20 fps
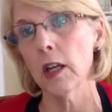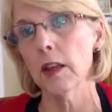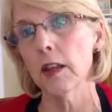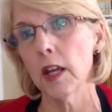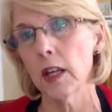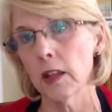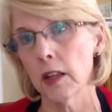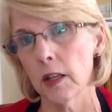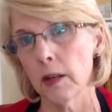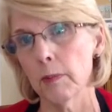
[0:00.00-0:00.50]

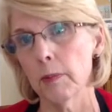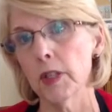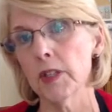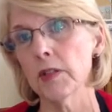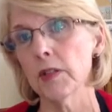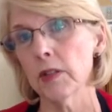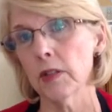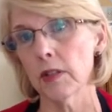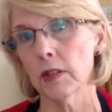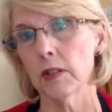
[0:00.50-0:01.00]
that the
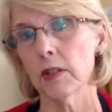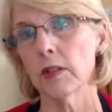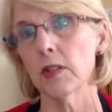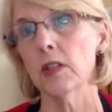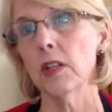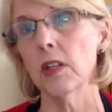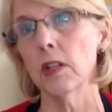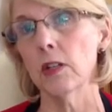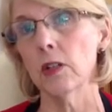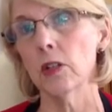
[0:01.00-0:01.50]
businesses
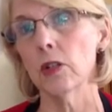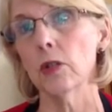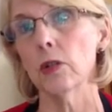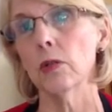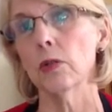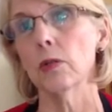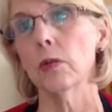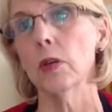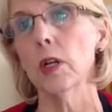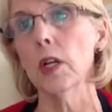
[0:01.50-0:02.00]
need
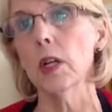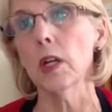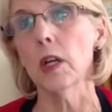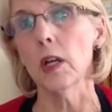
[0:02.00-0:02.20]
to